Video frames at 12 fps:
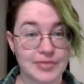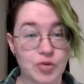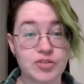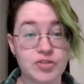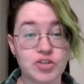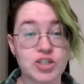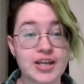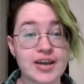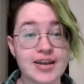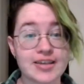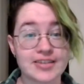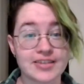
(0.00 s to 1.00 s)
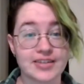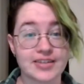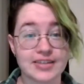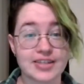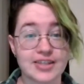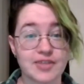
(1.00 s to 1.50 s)
Well, if she does,
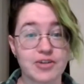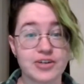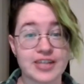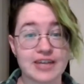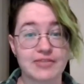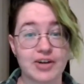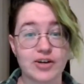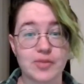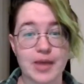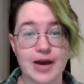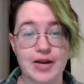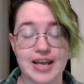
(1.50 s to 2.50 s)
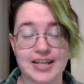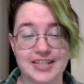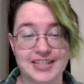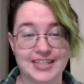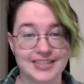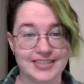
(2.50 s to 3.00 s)
this is the first I've heard about it.